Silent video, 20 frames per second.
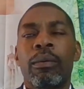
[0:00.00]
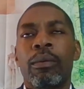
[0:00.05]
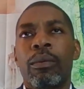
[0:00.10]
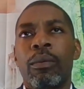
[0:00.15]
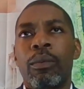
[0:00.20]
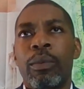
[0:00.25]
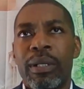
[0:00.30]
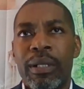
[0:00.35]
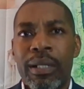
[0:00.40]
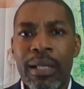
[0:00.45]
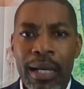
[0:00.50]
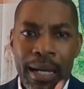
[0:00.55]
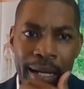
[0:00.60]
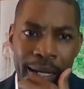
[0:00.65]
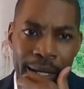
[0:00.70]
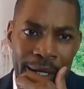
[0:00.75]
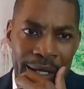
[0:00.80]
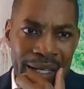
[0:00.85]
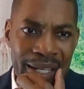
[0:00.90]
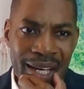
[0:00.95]
Well,
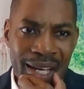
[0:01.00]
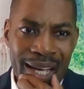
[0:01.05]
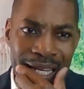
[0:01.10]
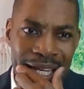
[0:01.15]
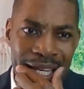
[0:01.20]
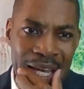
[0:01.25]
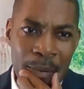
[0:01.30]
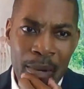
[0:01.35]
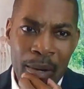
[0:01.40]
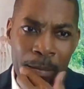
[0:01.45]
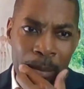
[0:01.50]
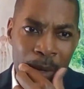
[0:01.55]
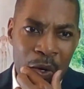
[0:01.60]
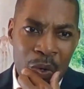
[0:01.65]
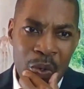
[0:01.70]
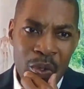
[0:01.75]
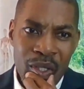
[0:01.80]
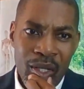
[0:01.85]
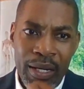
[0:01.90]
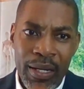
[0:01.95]
I came
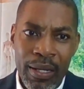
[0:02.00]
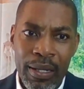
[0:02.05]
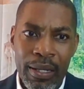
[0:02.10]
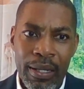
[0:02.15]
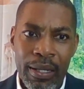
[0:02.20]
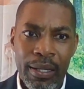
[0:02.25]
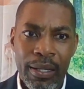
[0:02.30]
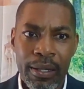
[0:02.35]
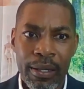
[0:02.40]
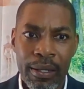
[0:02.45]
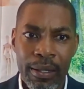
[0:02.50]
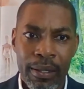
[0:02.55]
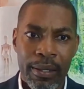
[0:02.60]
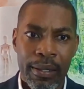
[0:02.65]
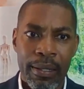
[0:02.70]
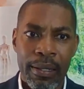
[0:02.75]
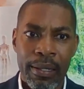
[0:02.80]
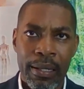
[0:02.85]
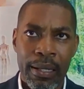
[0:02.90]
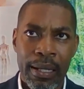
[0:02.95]
about
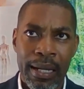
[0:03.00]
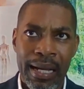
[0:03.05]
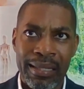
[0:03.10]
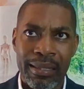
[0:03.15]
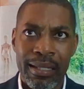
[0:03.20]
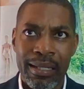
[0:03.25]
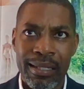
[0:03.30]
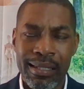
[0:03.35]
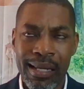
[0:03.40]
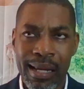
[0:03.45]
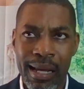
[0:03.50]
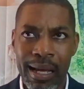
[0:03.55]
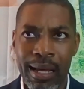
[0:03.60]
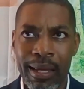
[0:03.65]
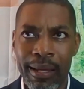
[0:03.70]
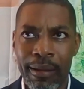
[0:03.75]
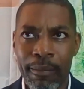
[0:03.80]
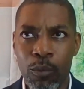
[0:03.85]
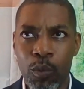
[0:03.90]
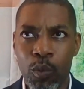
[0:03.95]
at the
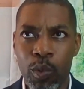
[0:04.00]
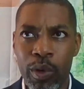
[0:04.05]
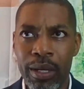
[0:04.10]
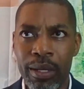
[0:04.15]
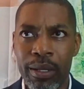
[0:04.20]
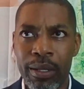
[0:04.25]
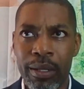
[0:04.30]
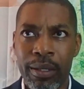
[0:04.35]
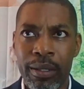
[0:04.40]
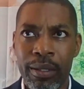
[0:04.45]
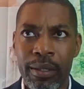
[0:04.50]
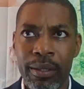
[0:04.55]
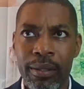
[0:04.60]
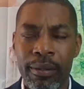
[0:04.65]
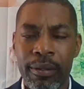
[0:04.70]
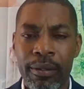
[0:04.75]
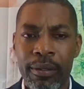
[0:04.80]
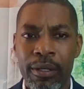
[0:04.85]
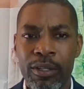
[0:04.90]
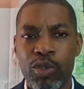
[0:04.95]
time when
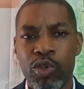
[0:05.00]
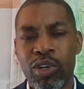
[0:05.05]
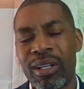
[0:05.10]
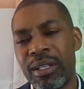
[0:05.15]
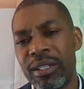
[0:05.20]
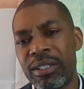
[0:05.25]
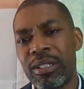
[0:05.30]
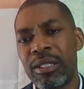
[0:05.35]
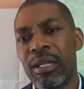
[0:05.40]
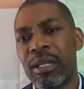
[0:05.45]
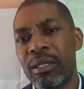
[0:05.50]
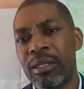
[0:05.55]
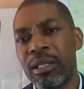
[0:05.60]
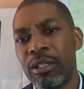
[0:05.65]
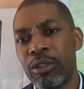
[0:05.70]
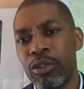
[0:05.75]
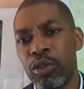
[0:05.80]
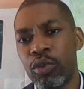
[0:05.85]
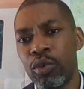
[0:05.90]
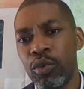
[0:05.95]
the traditional
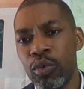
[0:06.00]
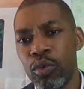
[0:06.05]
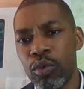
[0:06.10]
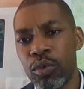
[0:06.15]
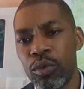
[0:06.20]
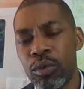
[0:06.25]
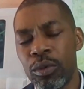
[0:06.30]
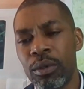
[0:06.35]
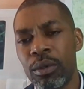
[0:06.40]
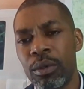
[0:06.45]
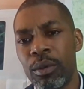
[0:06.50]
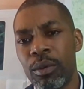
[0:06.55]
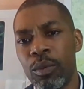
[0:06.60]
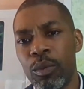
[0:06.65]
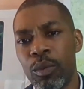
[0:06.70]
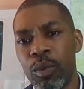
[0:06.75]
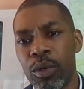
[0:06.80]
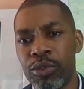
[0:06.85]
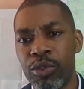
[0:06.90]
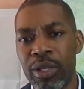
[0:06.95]
thing to do
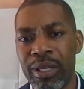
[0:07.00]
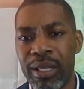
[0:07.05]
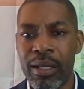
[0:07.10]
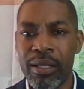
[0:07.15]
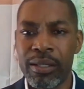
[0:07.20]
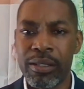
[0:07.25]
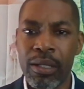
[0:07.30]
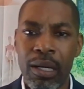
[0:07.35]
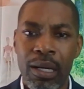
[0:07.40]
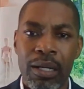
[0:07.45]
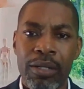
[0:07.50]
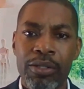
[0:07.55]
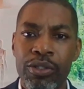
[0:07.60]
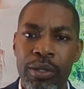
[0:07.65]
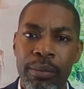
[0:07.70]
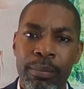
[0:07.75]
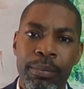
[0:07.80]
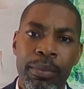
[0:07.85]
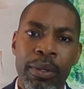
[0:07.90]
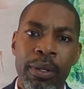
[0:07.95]
was to get a
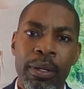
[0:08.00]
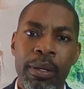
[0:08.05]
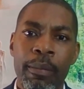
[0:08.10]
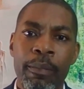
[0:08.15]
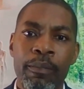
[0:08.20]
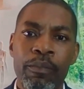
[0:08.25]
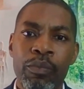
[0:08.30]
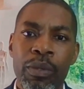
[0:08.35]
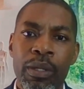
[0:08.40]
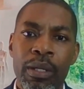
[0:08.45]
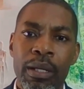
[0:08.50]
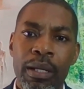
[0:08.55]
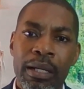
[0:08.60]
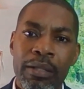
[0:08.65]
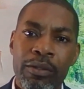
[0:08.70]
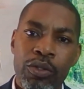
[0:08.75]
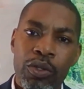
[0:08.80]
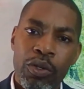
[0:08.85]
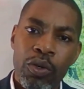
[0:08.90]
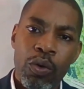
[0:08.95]
scholarship
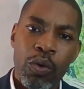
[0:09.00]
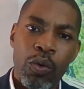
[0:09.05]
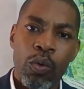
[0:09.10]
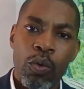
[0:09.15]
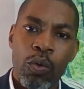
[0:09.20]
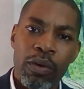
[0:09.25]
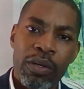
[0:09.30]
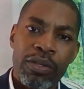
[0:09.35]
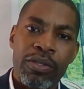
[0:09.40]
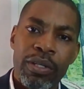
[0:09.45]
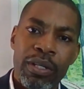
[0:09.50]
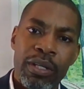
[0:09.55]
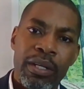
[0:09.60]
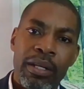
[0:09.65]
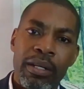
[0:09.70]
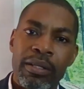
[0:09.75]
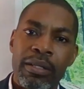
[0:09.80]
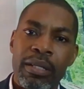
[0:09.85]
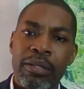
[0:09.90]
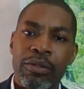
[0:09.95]
and to go
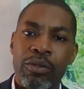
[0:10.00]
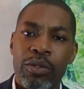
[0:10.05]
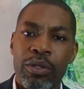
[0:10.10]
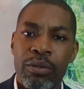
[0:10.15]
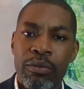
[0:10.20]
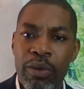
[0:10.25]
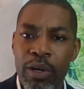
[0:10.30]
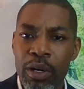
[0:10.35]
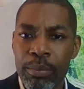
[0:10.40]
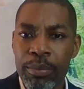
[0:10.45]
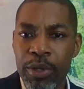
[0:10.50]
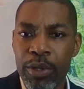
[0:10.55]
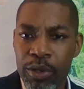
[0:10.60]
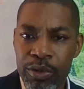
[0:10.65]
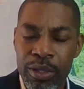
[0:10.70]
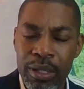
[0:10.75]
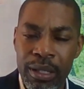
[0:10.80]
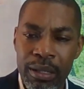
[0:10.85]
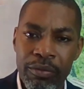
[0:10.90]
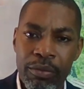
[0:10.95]
overseas and to develop
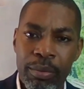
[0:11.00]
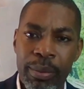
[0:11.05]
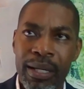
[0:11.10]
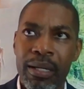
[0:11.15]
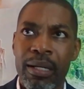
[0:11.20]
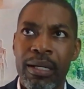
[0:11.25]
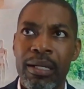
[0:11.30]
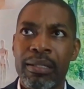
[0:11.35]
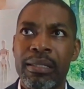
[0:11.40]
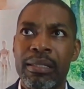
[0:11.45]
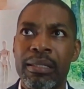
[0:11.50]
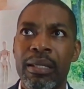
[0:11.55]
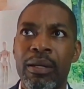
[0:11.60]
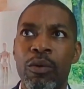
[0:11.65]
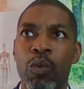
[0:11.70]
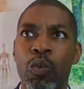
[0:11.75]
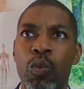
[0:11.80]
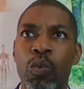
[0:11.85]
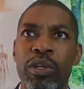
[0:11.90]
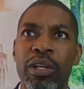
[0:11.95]
yourself, because
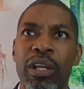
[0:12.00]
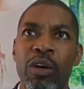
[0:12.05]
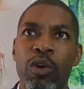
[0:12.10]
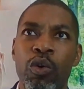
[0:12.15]
the